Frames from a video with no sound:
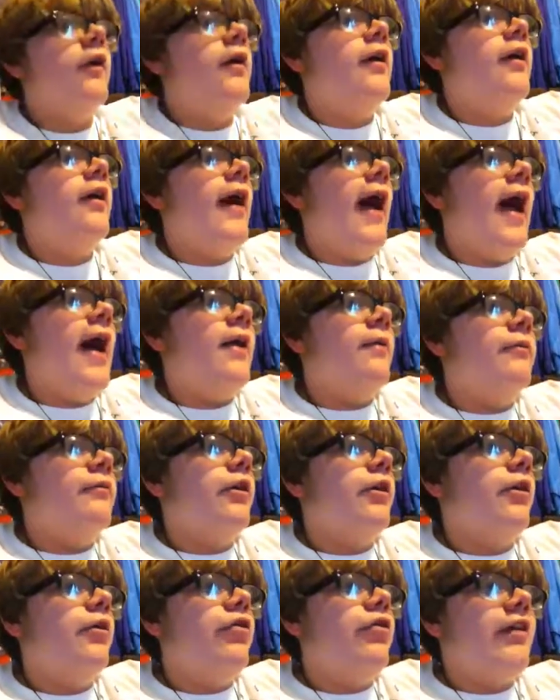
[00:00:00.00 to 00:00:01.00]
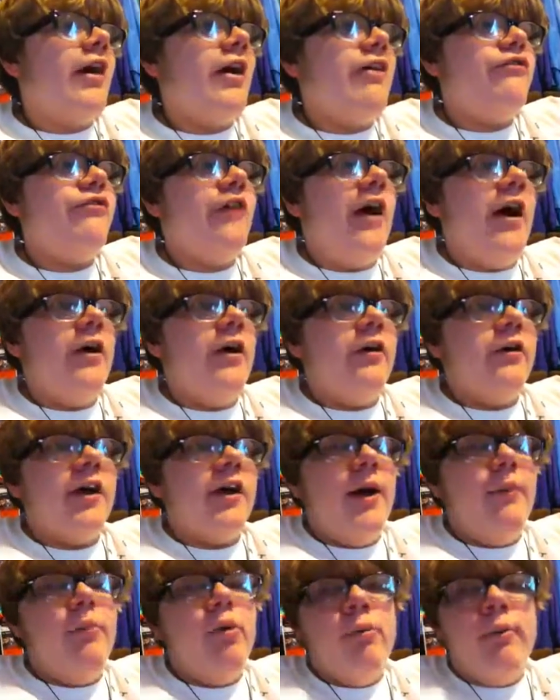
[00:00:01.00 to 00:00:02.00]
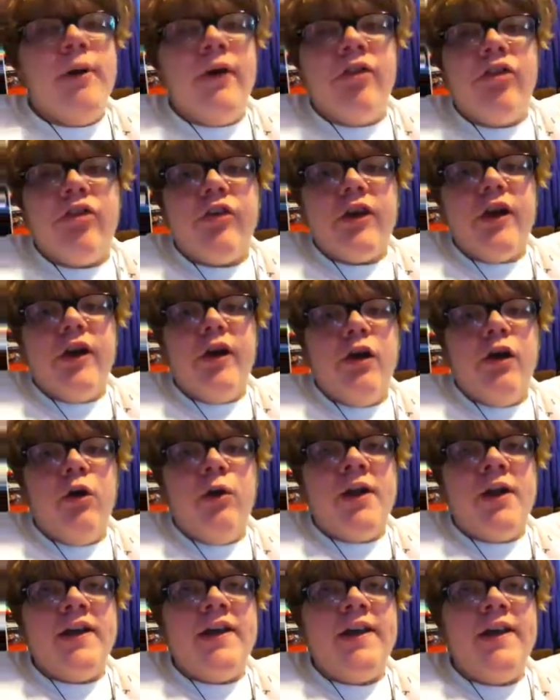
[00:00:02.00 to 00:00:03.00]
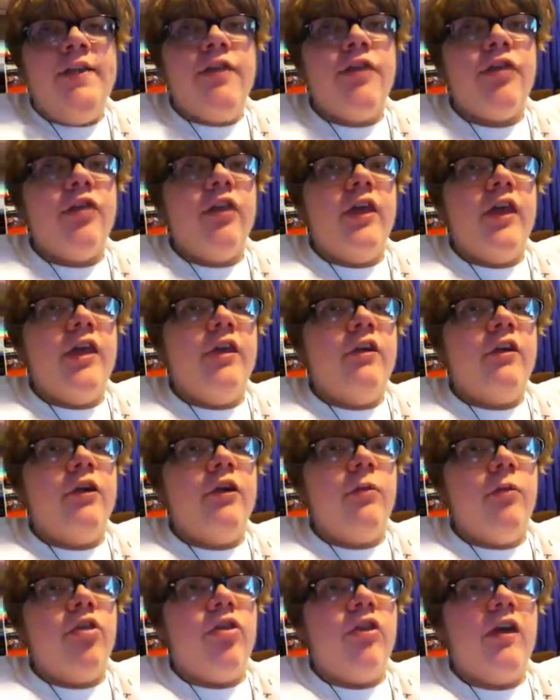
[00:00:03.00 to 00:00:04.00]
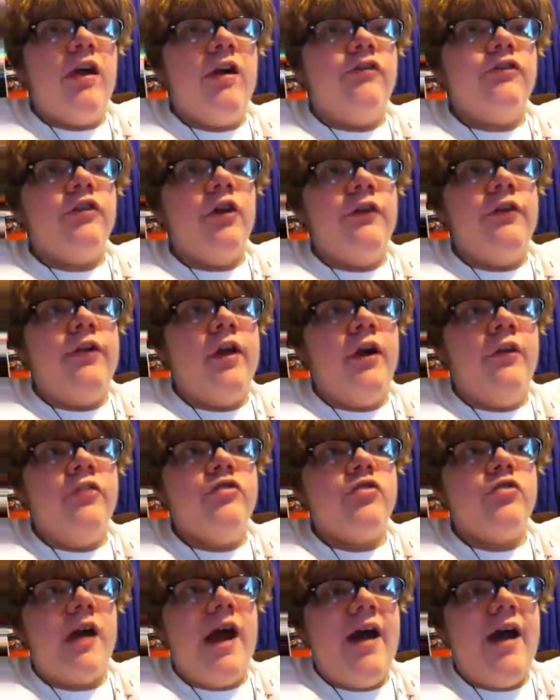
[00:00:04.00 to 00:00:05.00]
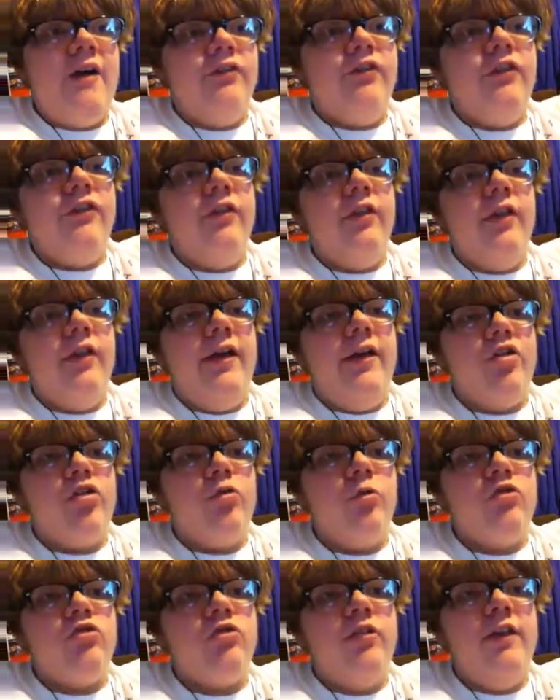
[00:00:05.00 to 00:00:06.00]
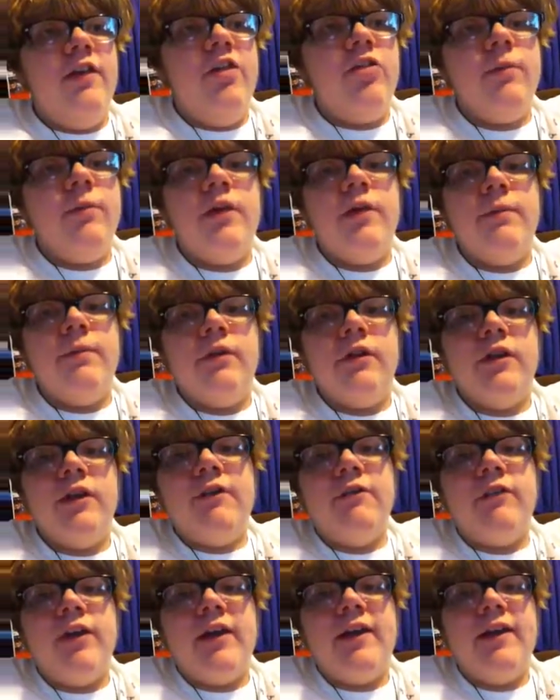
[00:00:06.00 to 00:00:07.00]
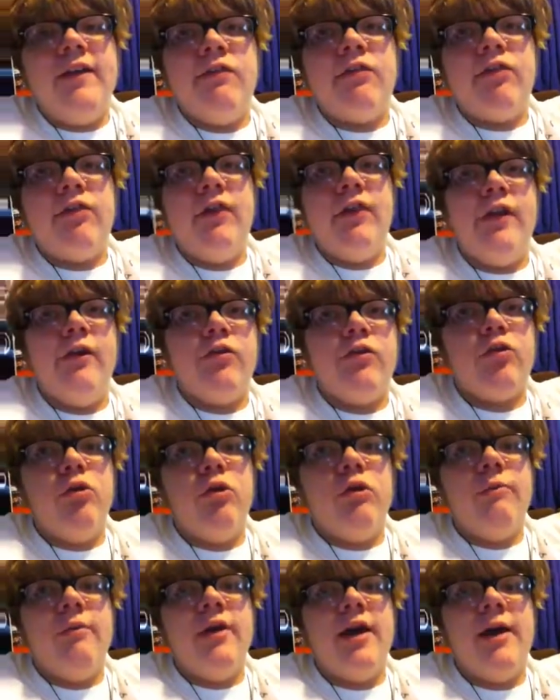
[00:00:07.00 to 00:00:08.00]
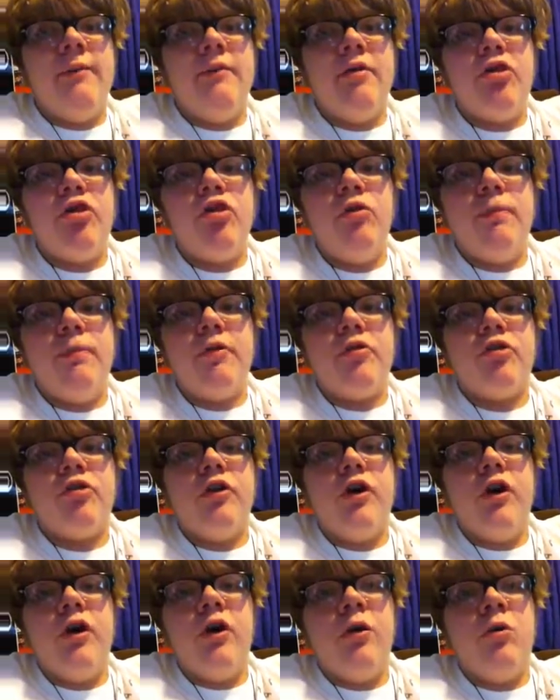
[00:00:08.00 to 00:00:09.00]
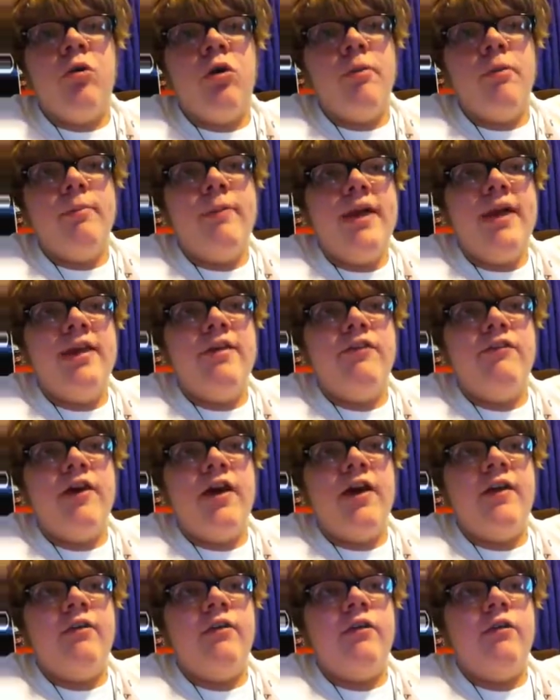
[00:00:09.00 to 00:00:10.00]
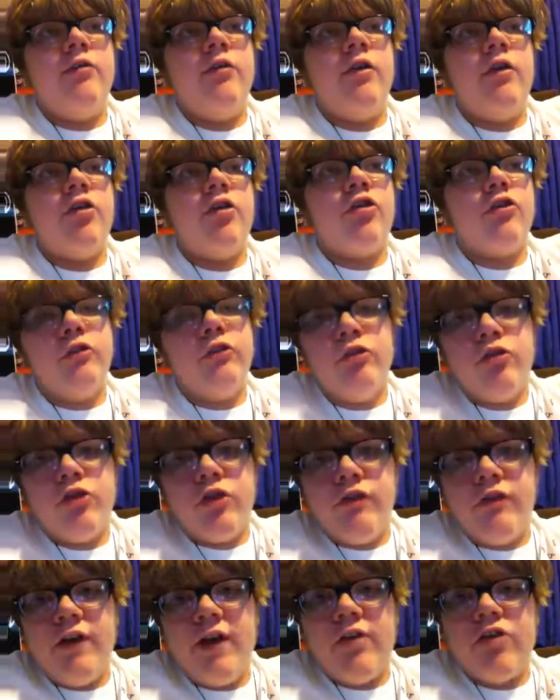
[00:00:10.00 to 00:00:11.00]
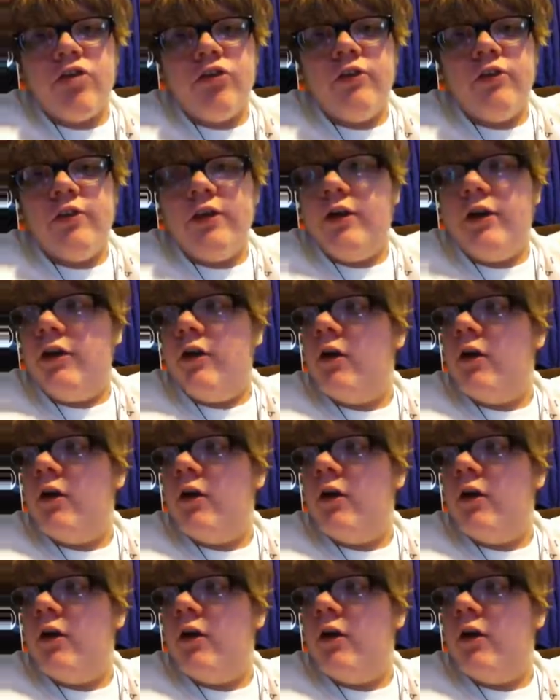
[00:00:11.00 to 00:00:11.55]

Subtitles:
Adam Rose got fired a couple months ago, and Heath Slater was left on the undrafted list, which leads me to believe that Heath Slater is going to become a superstar or main event exclusive wrestler.